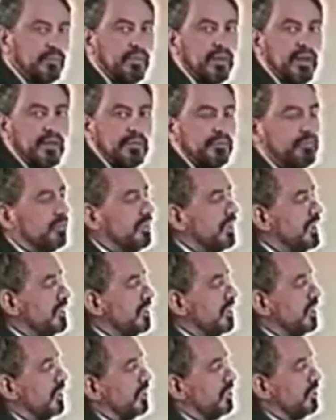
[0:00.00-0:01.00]
part, feet,
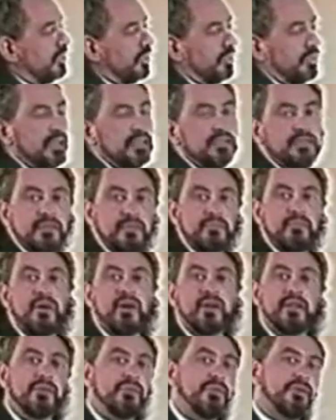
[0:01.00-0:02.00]
to the rest of the
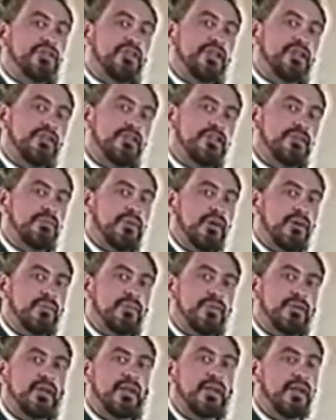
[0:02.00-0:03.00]
body, which at this
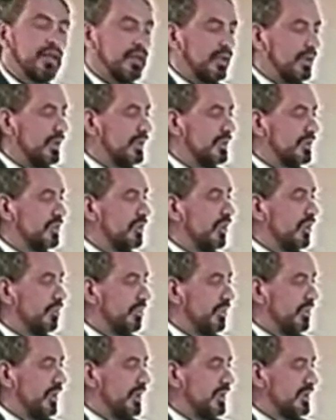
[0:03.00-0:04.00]
moment is not
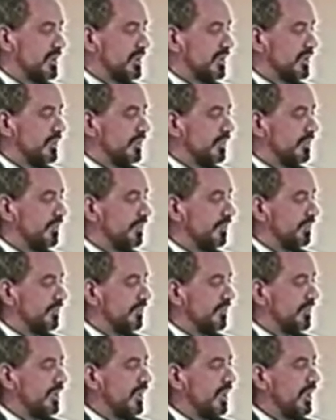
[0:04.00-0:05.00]
present.
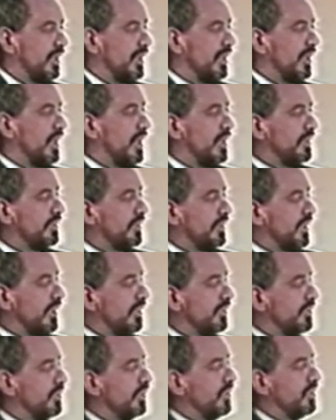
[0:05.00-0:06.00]
And then our
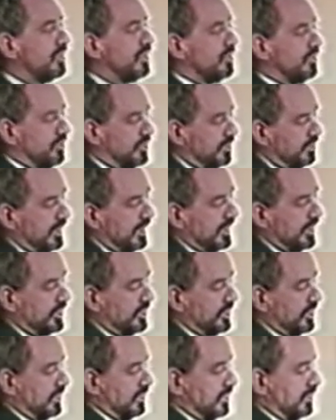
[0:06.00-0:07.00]
third
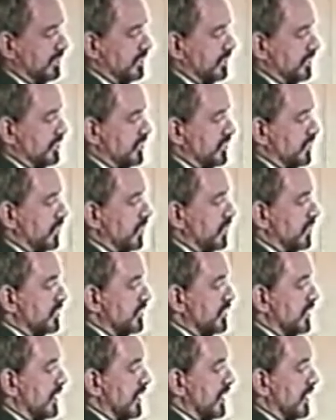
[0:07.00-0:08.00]
information
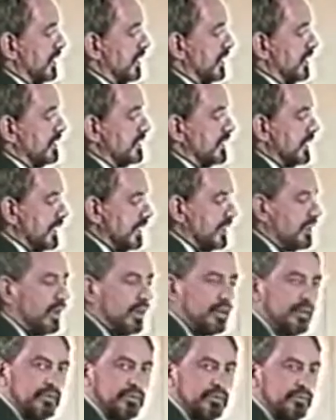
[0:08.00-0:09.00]
source is any
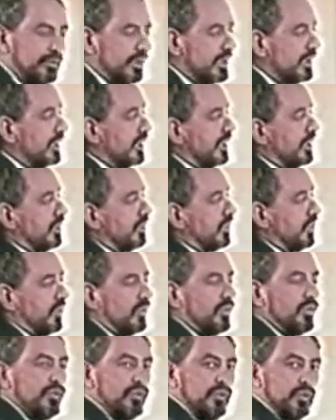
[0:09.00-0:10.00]
kind of feeling or
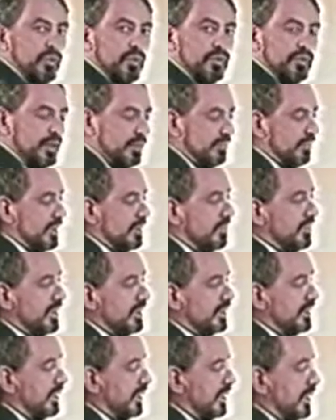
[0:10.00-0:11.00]
thought that may be
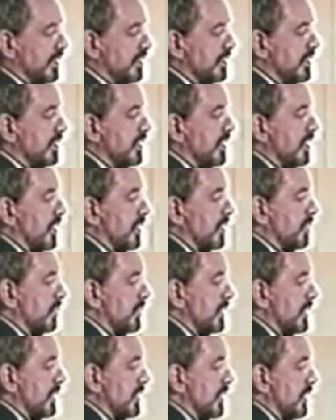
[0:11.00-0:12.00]
in the head.
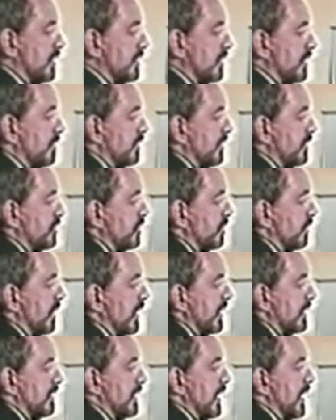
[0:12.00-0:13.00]
We
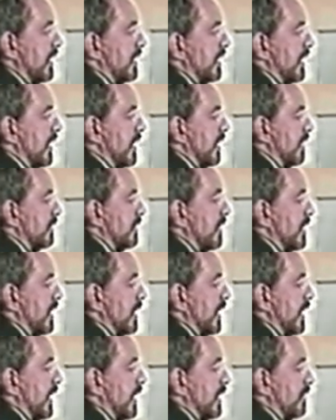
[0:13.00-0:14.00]
individuate that out
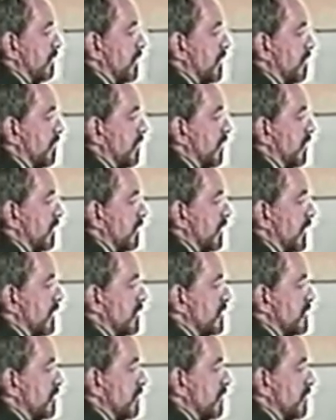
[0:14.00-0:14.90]
and we put those